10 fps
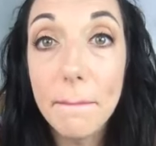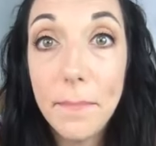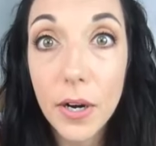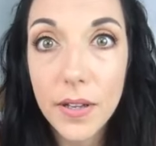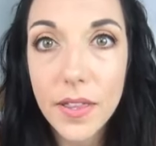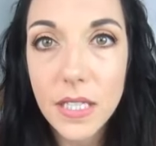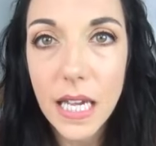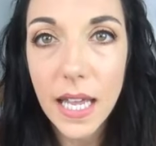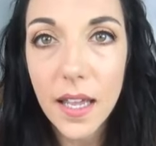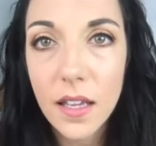birthday.
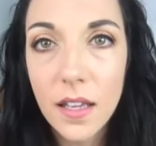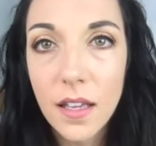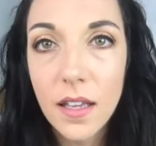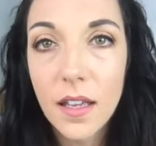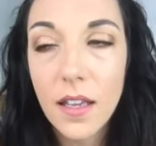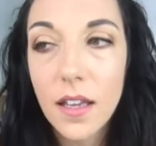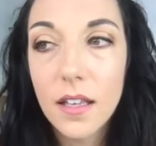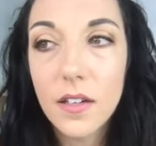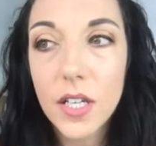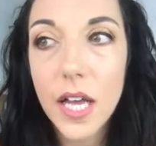
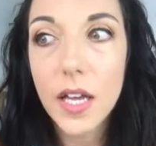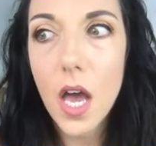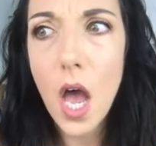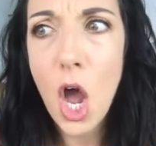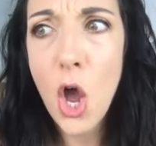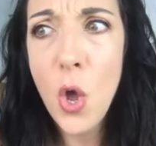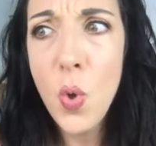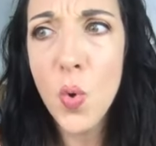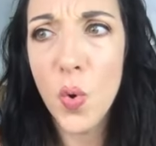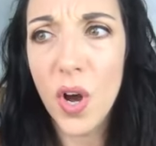And you're like,
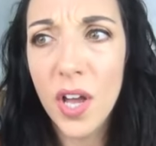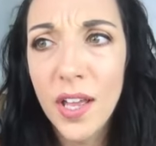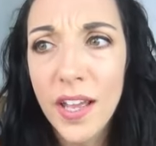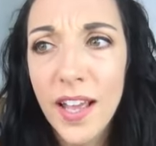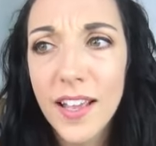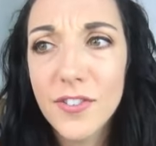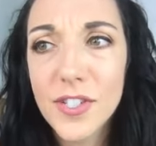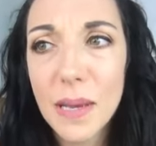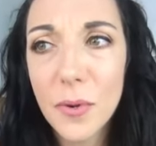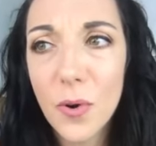oh,
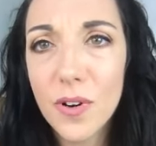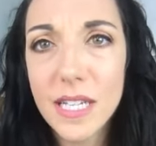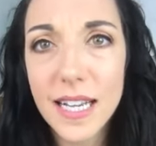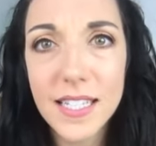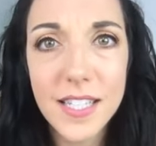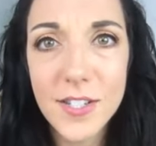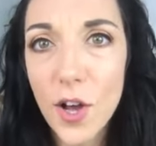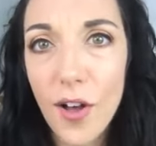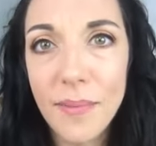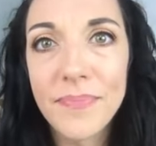your subcortex is
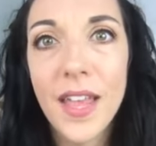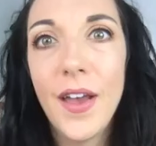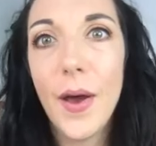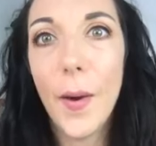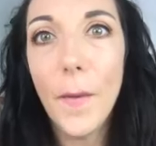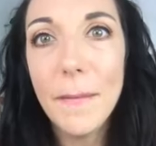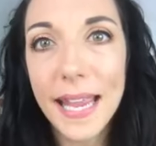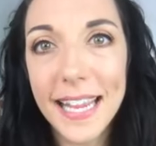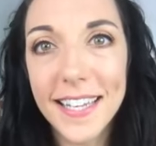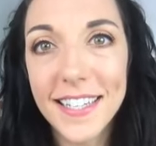all, oh
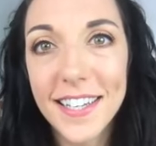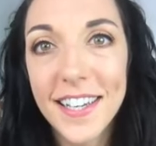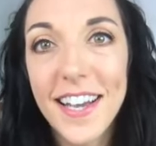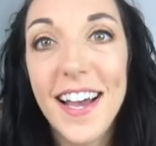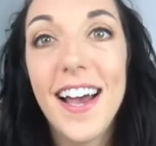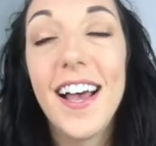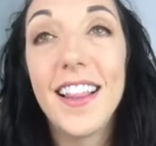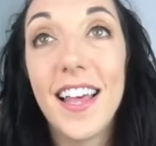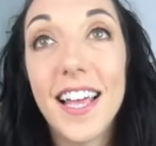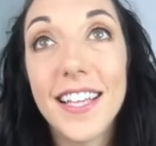man,
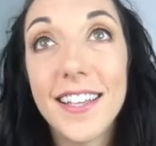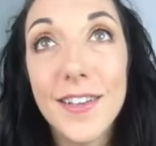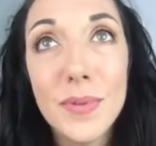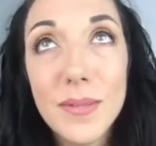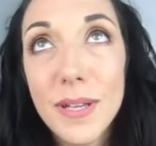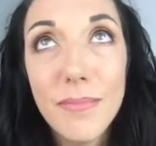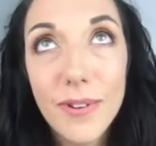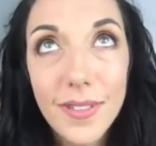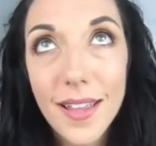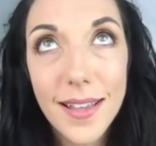like, it was my
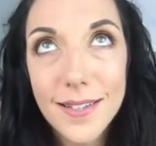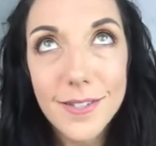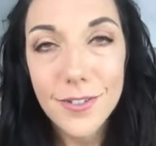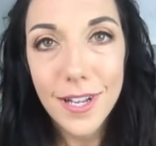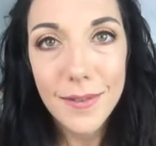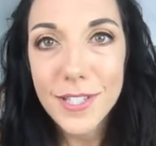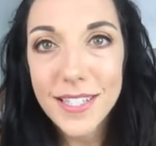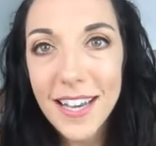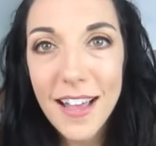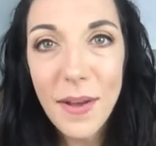birthday yesterday. I'm just
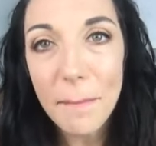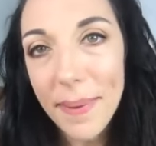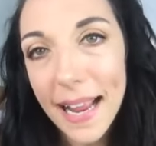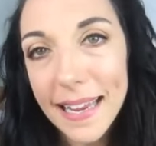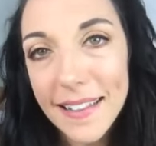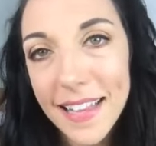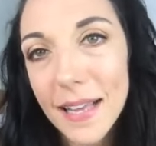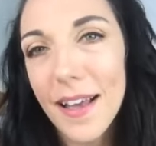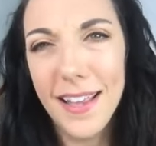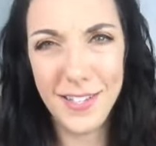going to have a bite. Like,
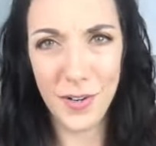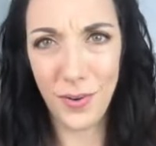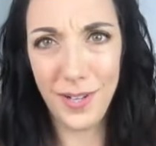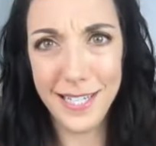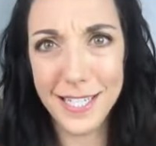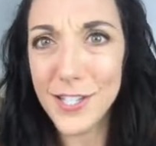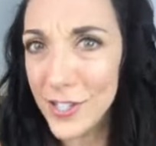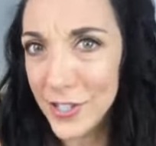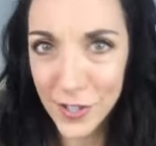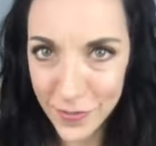I totally
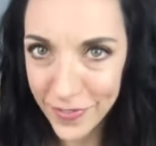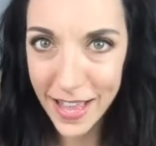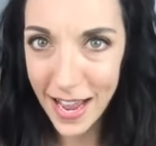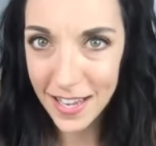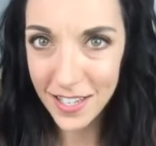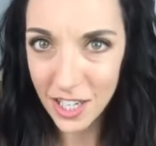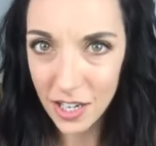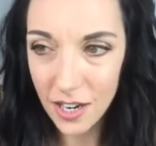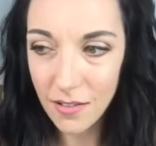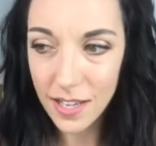deserve that, you
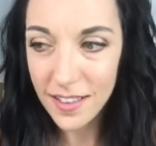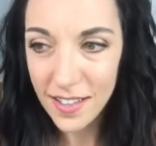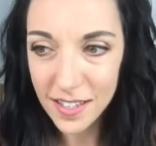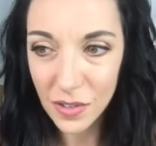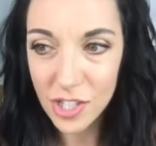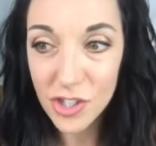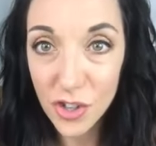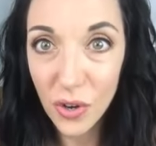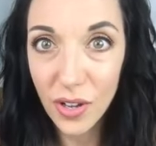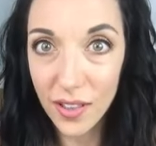know? And look, it's
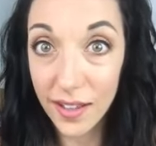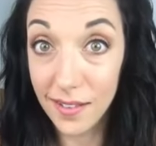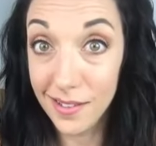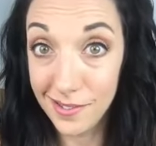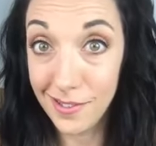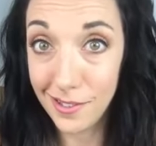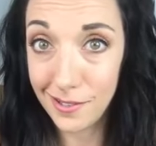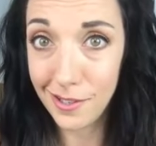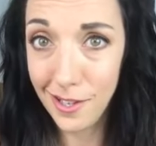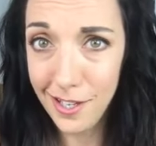so good. Like, that's
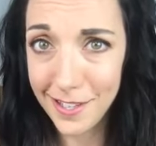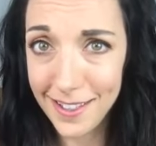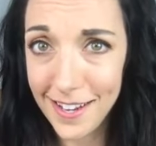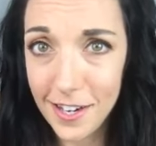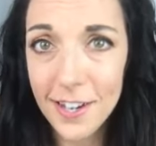nice cake in there.